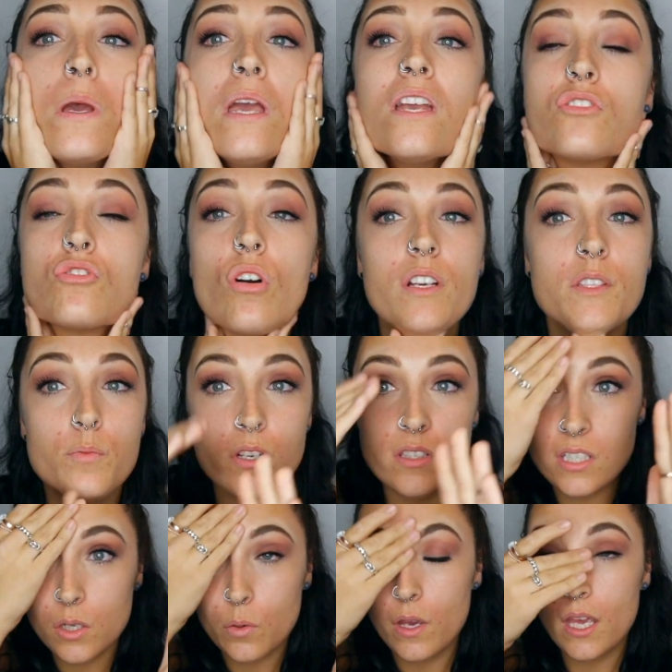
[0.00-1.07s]
It dries
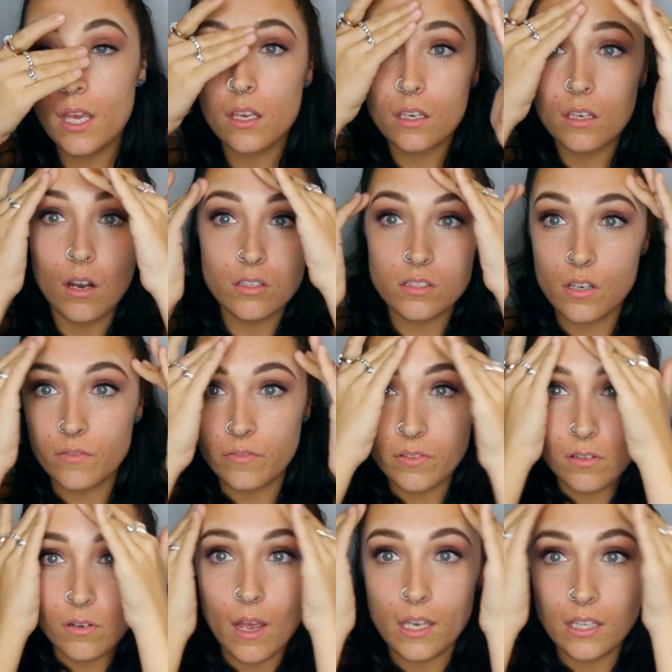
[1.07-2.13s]
pretty quick. I don't
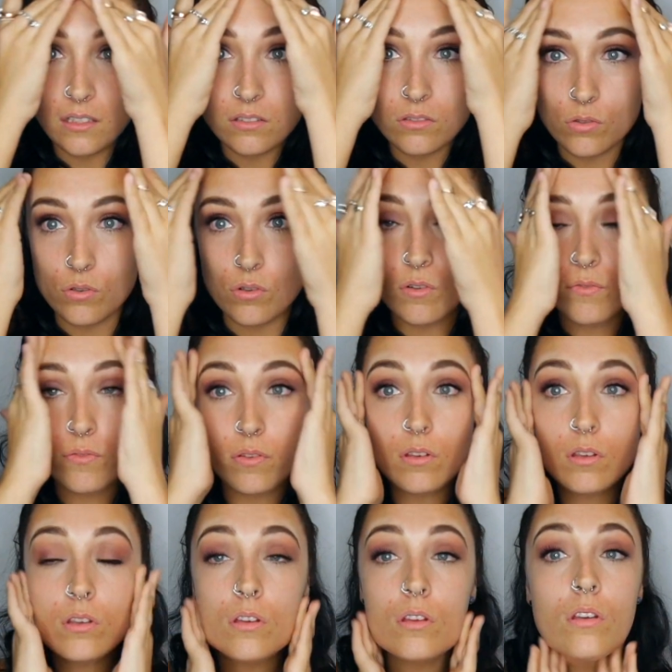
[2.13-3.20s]
feel any sort of
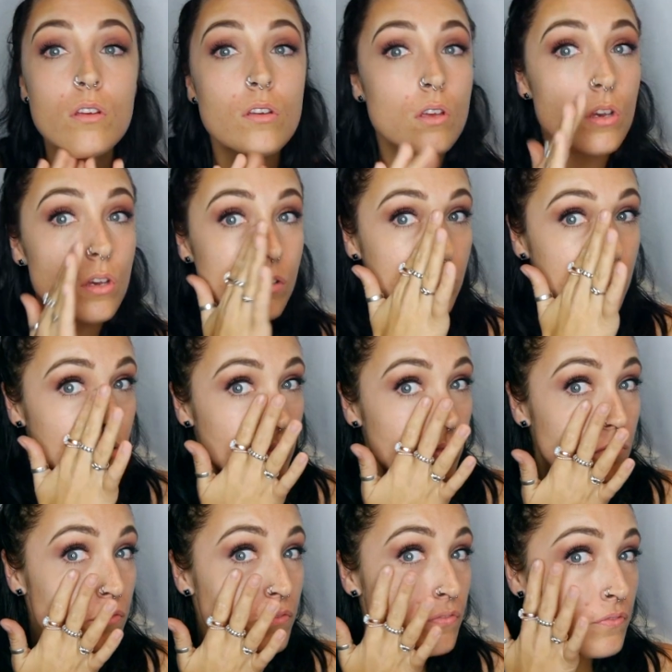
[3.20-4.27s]

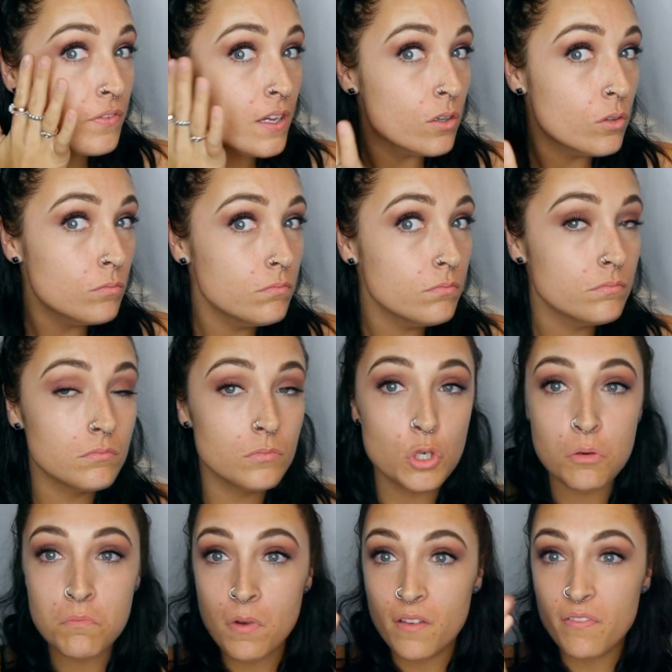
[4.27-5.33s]
film
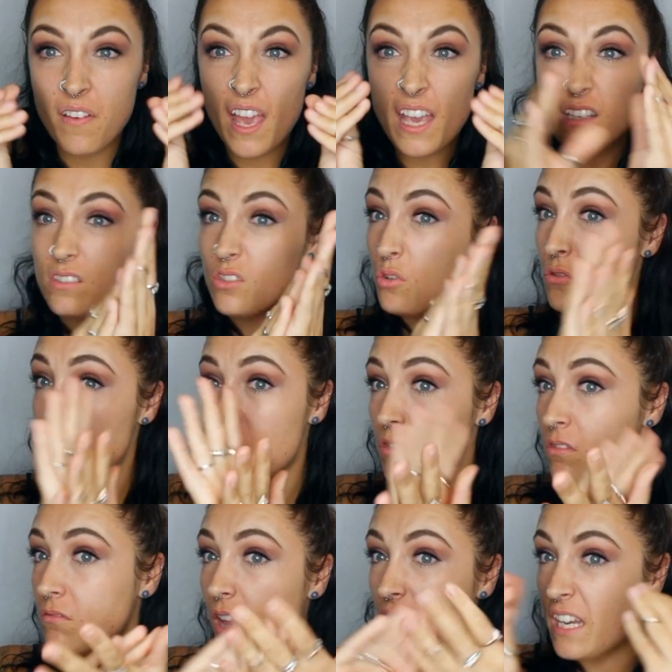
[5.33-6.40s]
on my face or
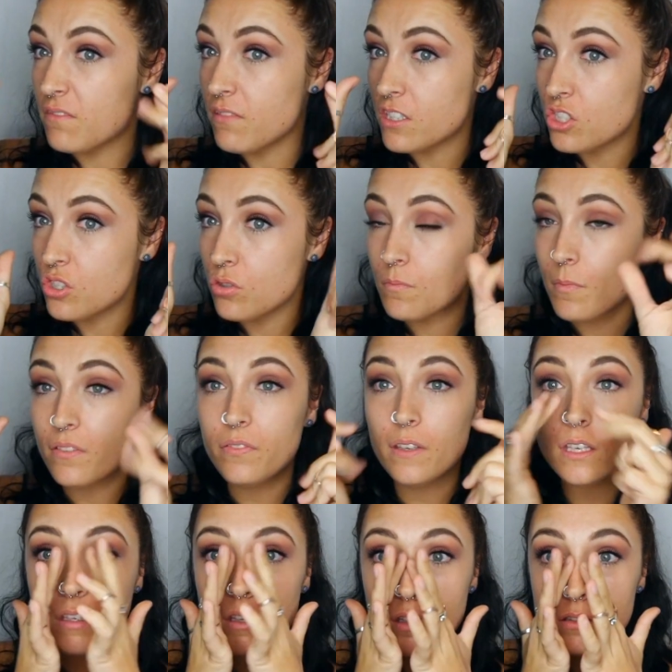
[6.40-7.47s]
on any residue on my
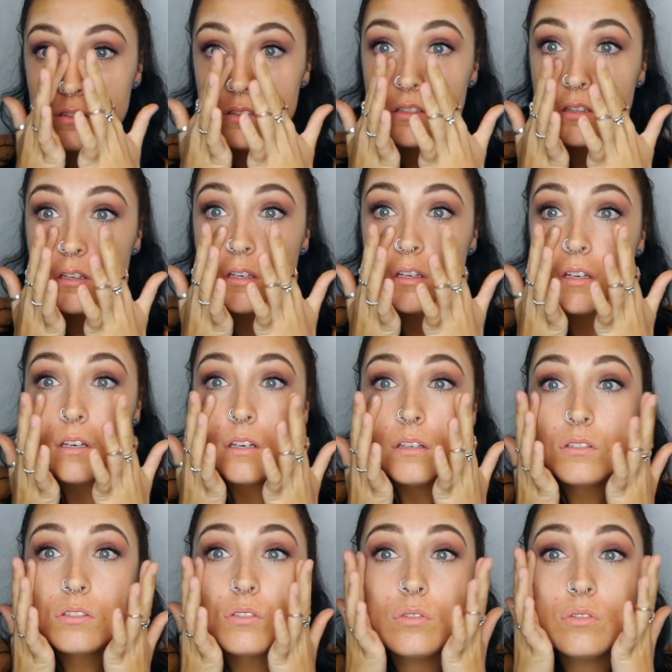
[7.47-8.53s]
fingers,
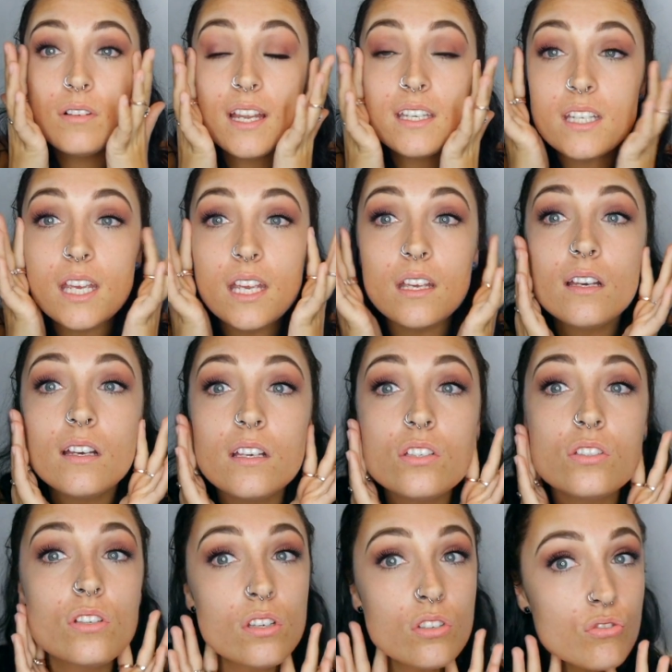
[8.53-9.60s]
so already
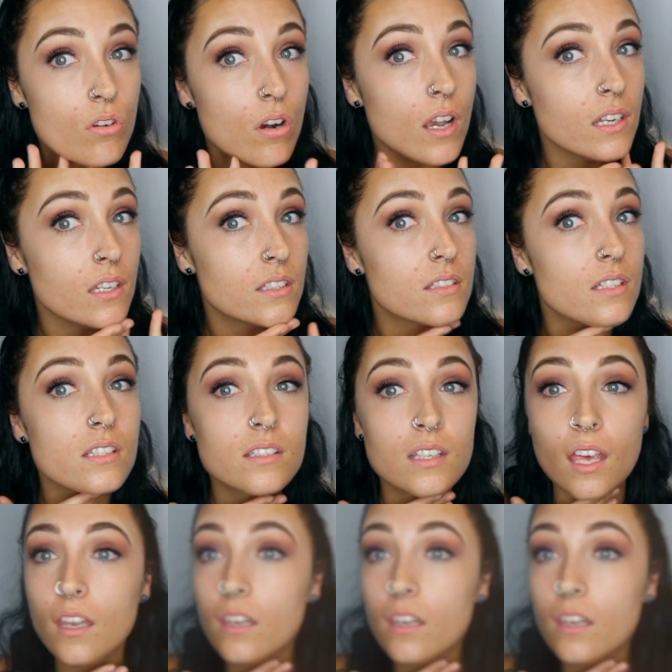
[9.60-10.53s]
it's just drying into the skin.